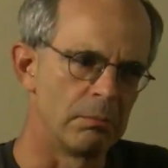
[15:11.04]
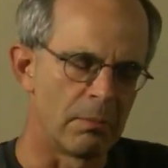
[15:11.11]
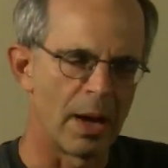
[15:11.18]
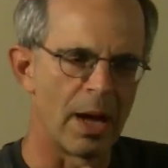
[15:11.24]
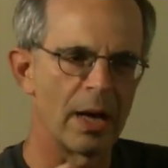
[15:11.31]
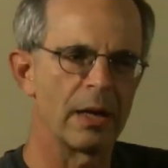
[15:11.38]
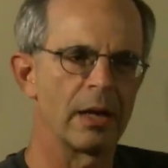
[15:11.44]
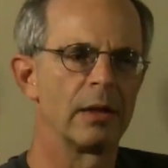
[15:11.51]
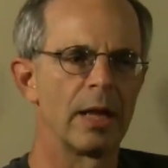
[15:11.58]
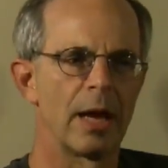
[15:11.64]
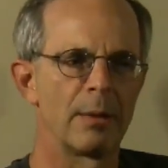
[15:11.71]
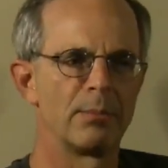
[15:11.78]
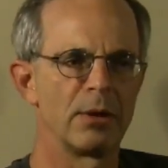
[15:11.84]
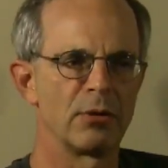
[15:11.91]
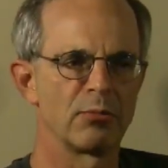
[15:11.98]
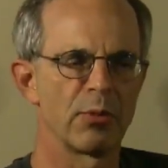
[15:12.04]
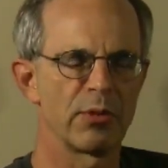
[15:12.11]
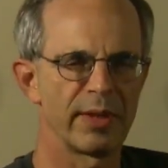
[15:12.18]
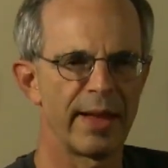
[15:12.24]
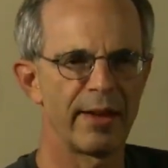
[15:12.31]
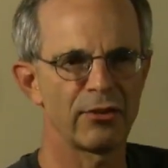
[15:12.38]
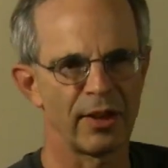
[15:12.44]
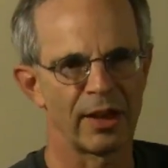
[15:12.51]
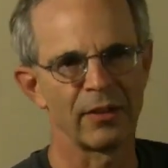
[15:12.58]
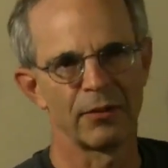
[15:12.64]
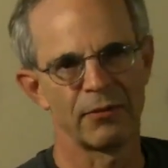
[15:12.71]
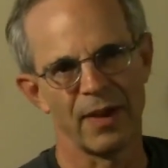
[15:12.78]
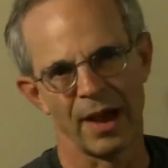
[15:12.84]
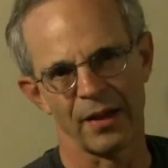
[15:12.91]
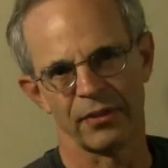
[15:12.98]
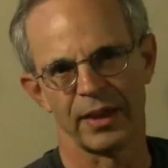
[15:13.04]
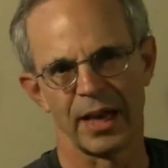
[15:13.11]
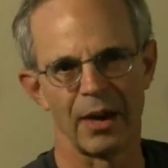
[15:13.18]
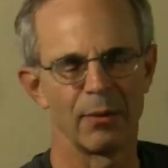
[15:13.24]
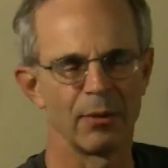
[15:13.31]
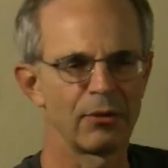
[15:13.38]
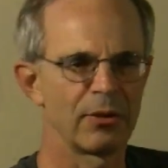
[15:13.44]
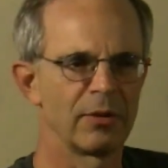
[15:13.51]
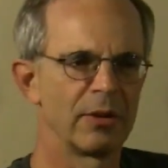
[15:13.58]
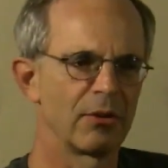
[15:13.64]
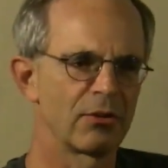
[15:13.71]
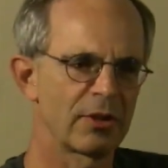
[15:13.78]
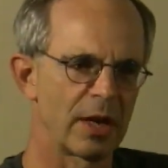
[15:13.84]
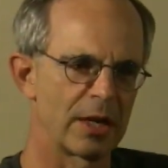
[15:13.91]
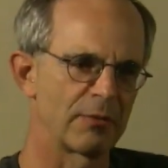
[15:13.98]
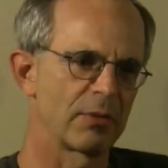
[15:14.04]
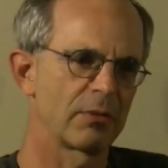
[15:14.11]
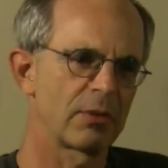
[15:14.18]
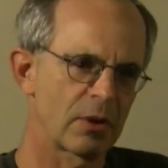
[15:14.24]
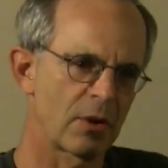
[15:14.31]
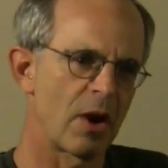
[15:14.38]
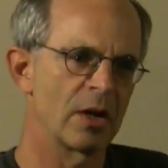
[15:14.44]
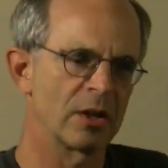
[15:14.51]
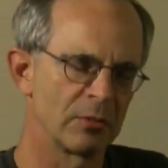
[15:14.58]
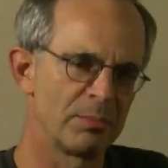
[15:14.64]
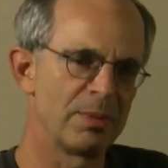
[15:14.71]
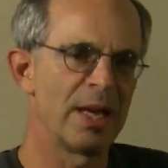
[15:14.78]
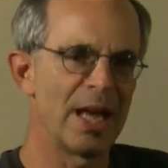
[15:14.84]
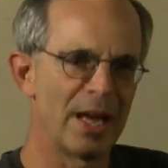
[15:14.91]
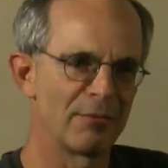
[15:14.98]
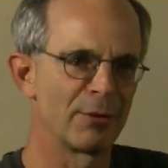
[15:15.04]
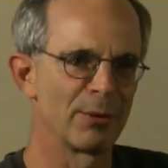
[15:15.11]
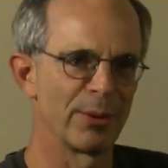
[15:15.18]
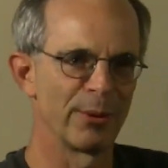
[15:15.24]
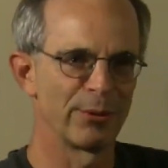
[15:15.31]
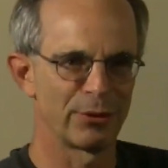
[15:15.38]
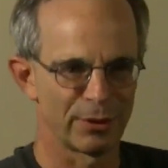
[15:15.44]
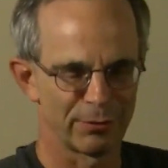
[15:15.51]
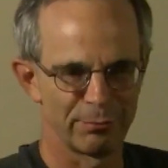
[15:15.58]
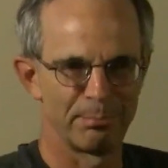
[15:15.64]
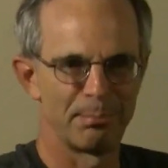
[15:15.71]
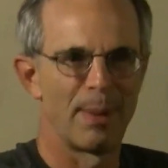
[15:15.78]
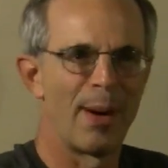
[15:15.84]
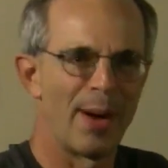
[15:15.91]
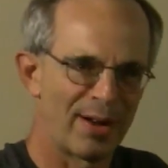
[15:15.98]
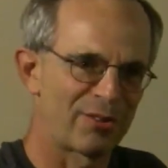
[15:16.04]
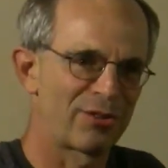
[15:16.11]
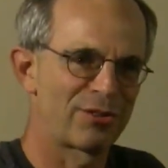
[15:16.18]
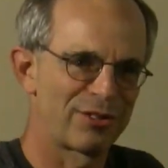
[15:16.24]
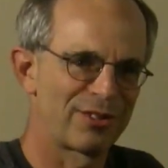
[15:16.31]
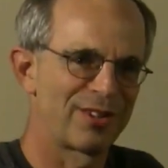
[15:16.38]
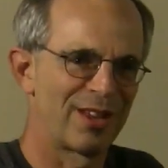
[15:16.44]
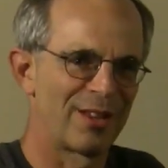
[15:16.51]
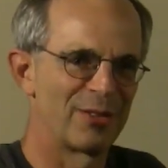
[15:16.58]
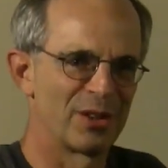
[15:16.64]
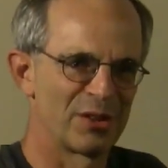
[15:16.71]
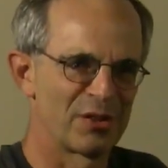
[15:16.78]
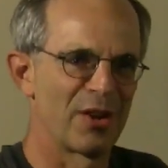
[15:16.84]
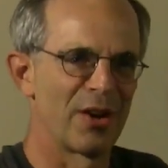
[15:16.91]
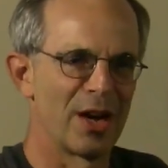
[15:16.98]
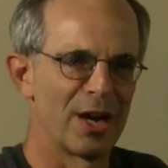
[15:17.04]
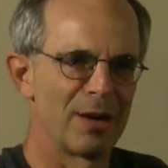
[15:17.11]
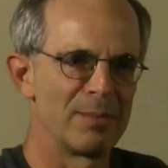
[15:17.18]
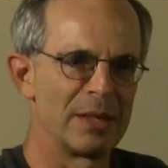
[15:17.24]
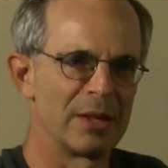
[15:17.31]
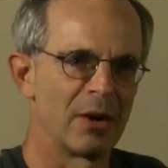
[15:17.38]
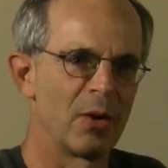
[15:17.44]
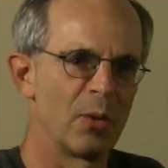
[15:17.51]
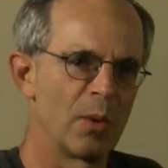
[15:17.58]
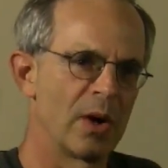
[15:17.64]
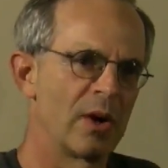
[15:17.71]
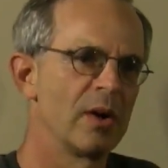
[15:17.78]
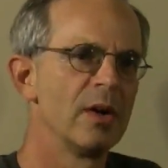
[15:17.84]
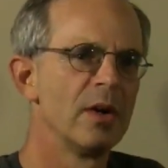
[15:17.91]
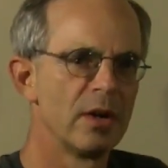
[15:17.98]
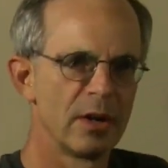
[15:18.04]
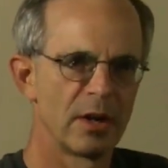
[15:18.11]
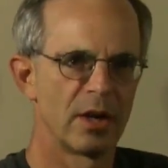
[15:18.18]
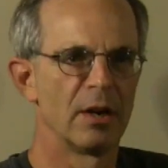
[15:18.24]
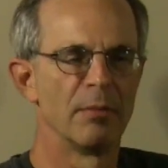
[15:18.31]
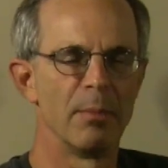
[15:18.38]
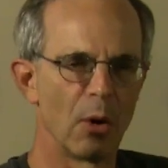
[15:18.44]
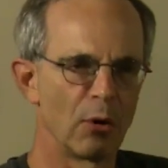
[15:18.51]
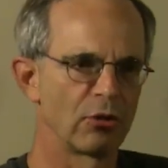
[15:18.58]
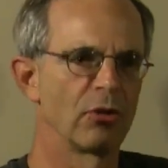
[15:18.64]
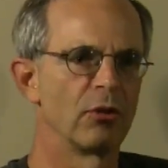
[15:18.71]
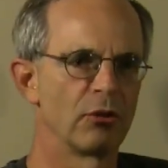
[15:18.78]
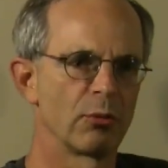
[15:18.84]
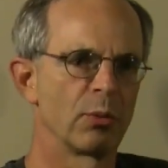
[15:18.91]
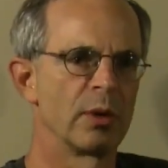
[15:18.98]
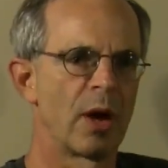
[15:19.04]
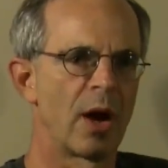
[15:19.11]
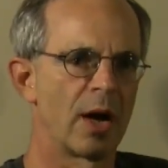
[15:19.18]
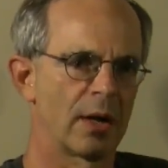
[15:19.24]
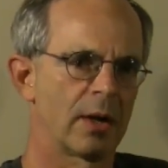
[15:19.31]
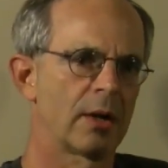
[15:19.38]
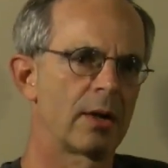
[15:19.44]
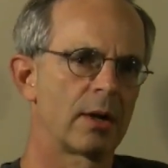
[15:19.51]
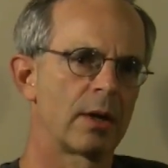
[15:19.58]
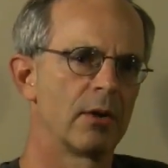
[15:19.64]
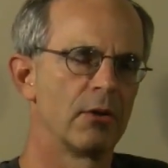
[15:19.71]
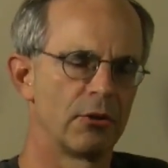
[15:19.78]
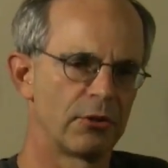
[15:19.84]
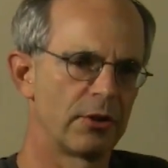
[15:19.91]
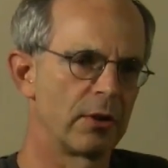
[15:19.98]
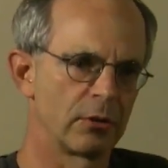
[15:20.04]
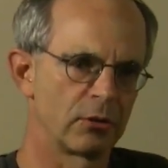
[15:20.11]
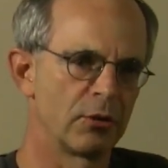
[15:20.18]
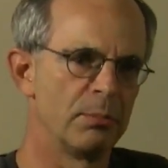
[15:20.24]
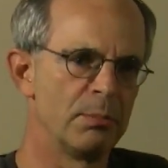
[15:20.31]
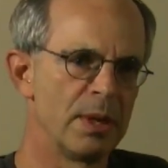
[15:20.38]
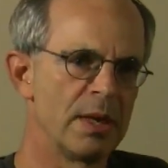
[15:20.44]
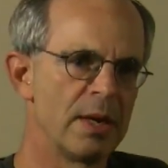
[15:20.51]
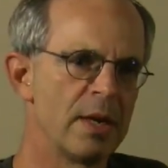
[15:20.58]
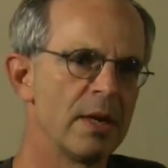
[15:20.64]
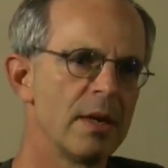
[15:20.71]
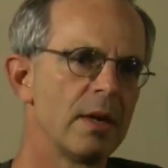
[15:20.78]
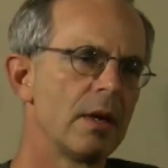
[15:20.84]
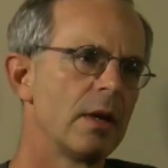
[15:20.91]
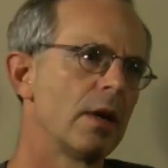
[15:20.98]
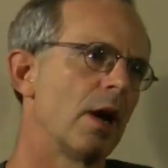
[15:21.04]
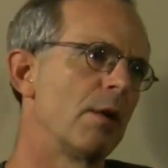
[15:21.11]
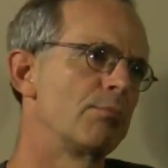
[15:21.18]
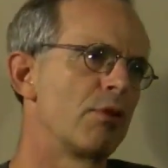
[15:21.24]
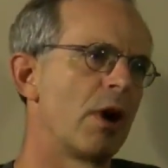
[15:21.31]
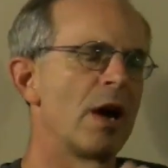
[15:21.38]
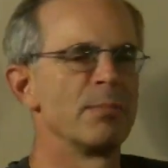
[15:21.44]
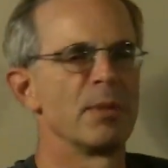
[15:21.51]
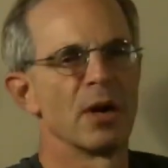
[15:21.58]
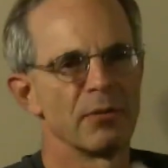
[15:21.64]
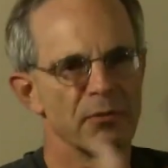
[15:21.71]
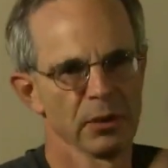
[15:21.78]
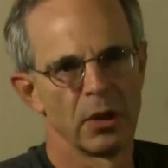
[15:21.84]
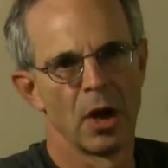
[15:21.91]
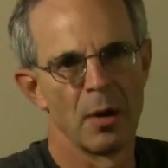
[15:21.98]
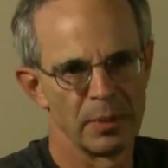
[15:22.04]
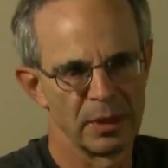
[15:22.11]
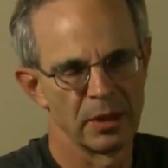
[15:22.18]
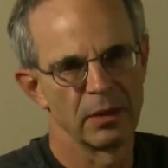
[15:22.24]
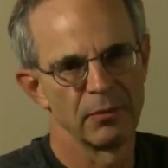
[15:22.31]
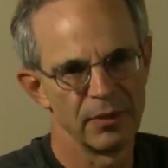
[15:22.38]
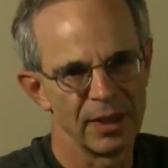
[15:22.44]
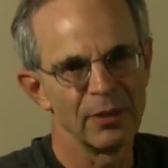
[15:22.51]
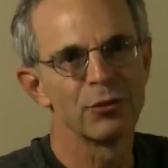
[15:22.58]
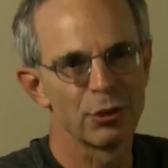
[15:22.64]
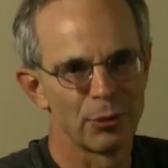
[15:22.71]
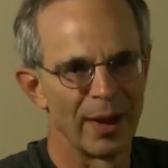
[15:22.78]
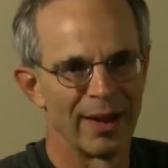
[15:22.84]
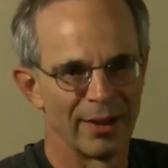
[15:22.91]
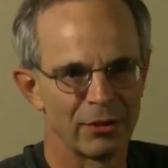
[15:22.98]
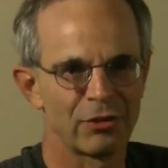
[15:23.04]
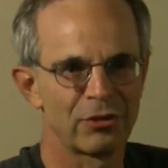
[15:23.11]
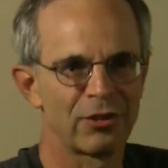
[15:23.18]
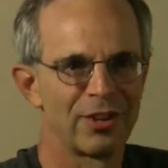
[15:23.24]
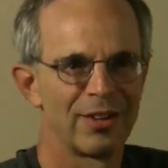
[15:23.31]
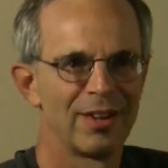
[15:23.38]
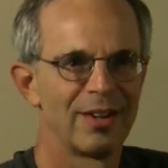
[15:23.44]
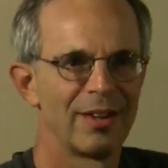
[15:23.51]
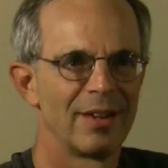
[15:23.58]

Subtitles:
my collaboration with Les and the fact that I was in this kind of cognitive behavioral sort of box at the time, where emotions were not considered to be a primary phenomenon of interest.